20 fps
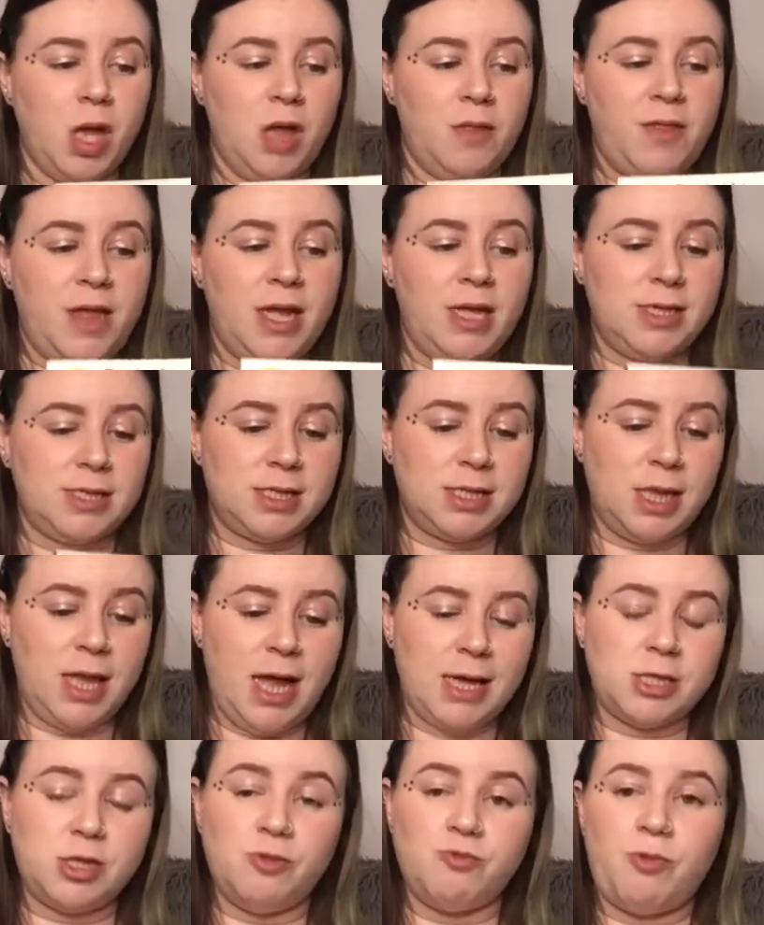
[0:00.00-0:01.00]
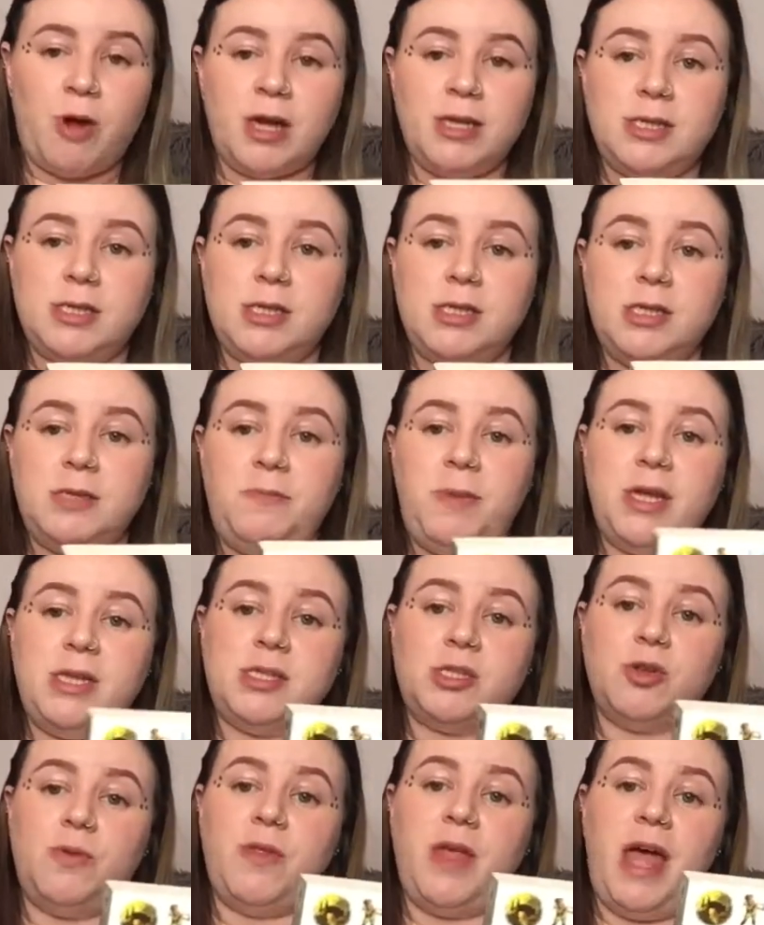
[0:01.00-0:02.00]
They select the writers
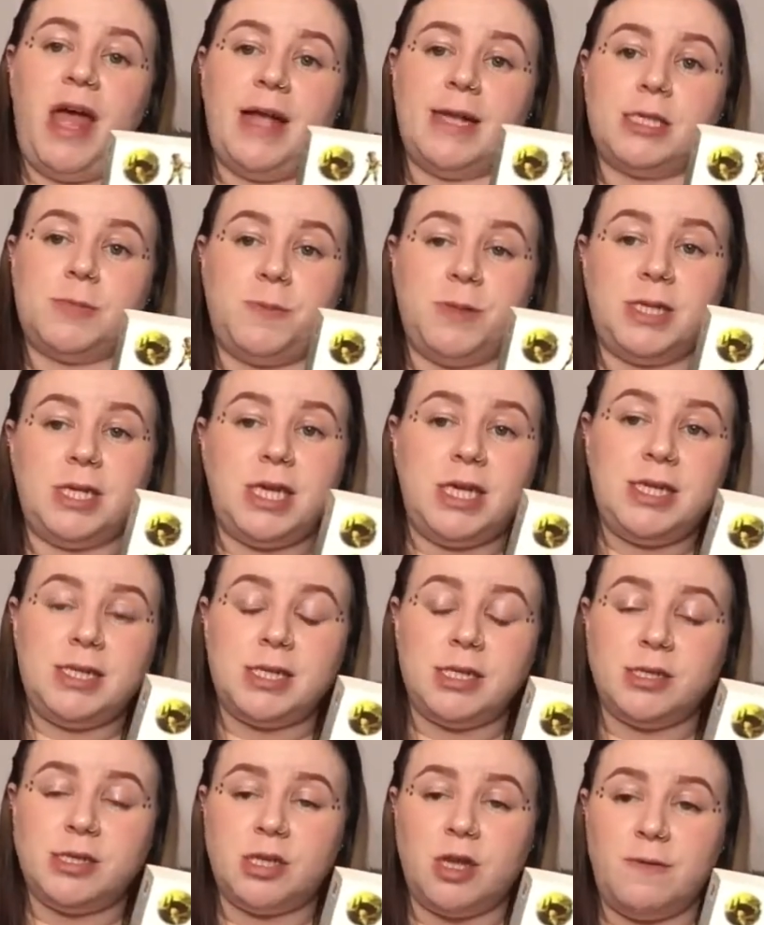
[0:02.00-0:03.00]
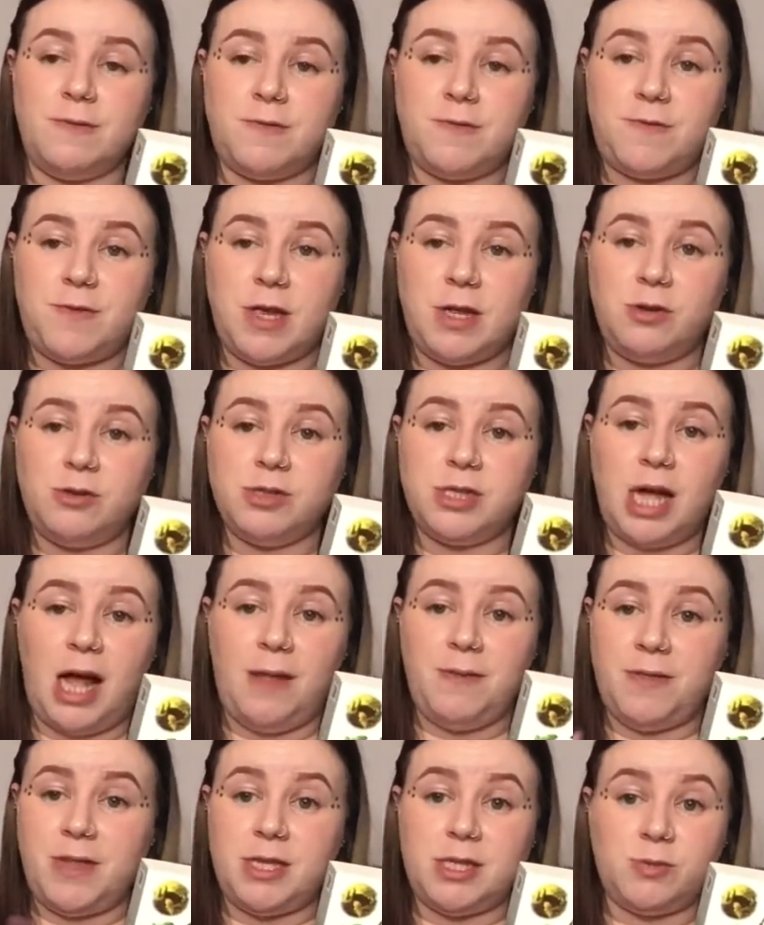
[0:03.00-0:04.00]
based on their expertise in a certain field,
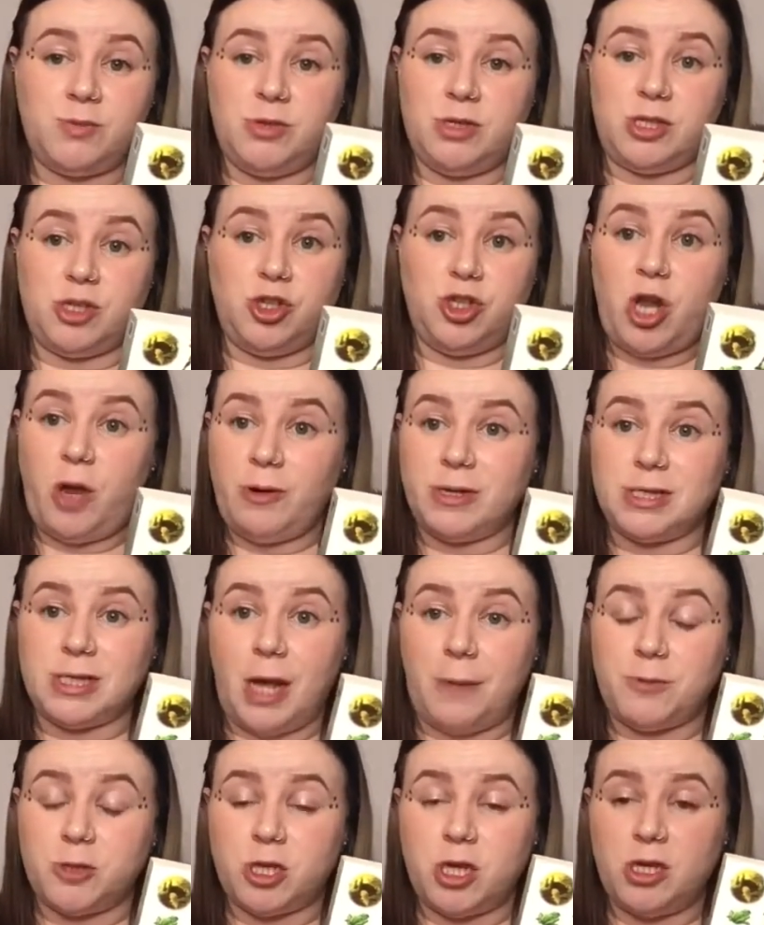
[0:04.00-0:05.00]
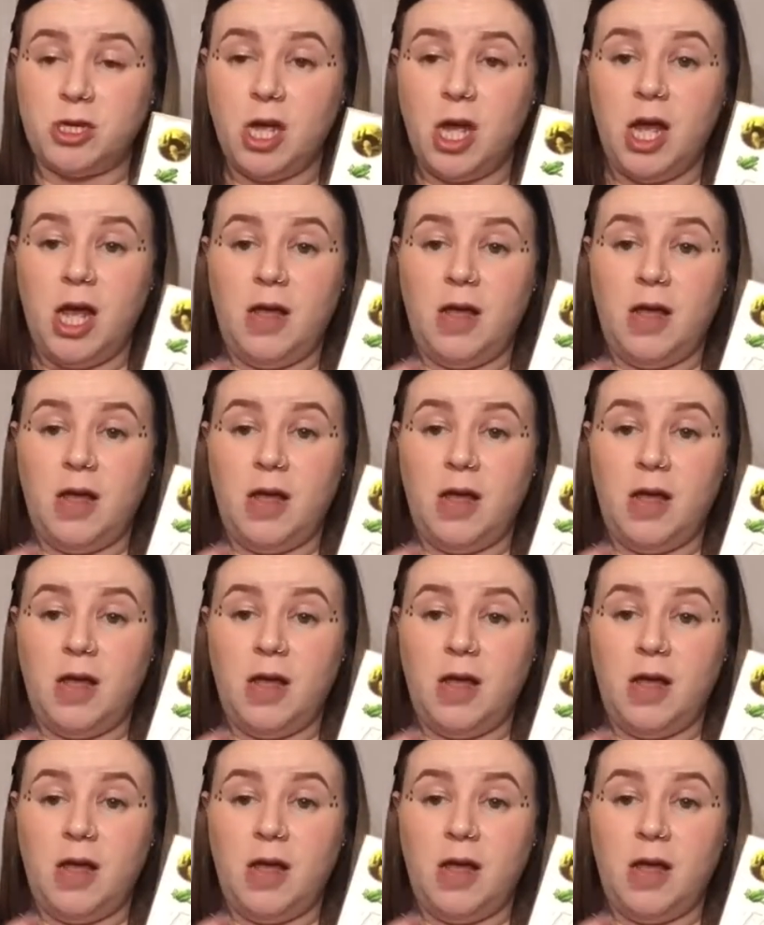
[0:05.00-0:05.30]
and this was no exception.